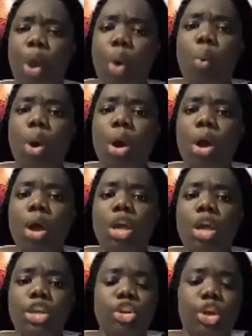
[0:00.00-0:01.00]
power,
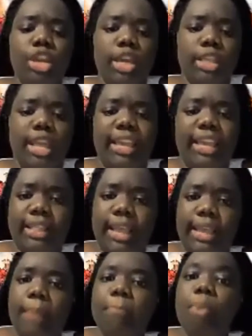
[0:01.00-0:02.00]
you know, they
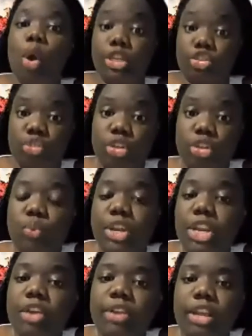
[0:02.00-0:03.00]
get boisterous
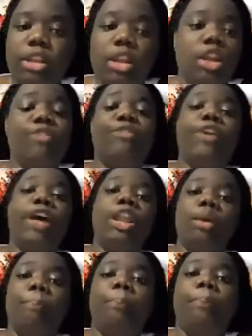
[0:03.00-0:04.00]
when they're ready. The
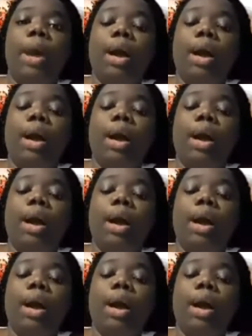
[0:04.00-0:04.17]
fellow